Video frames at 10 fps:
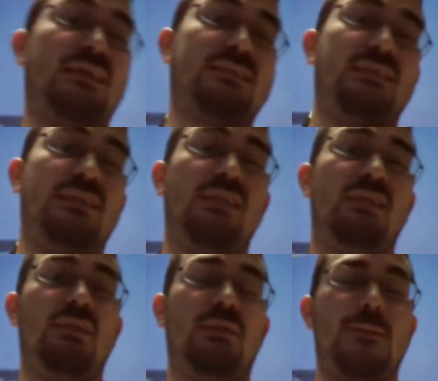last
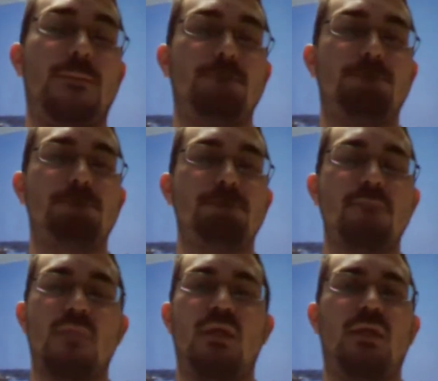night,
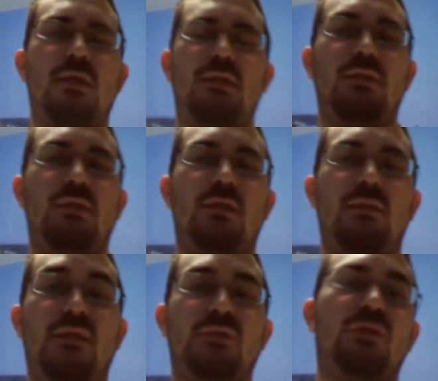and
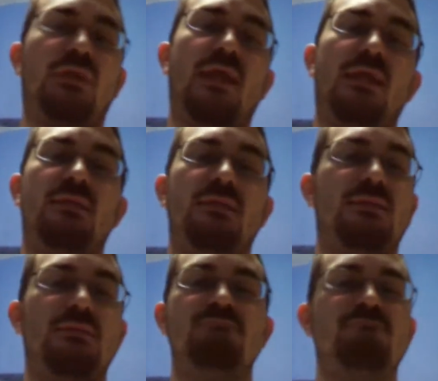that truck hadn't
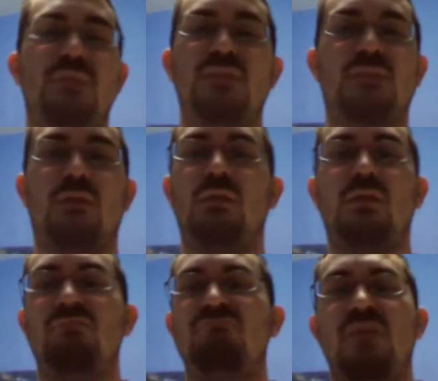been
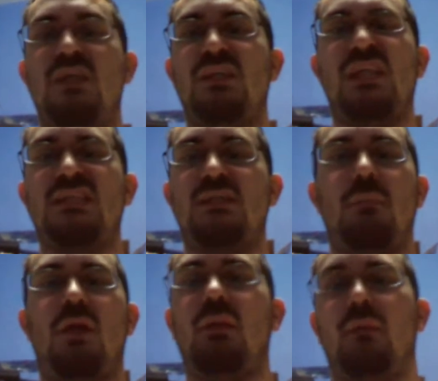started in at least a
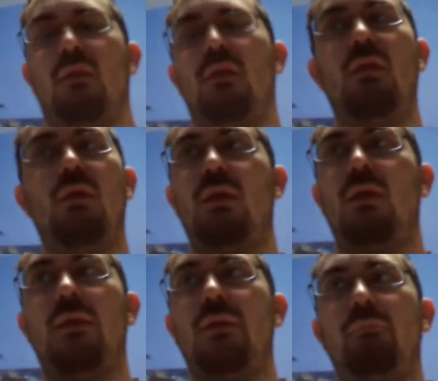month.
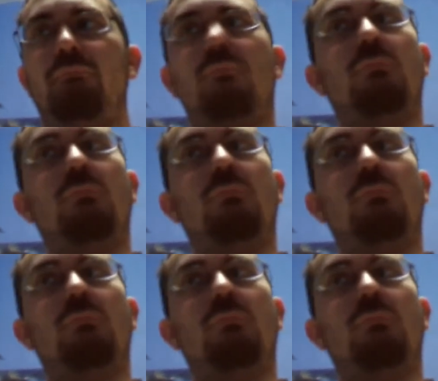I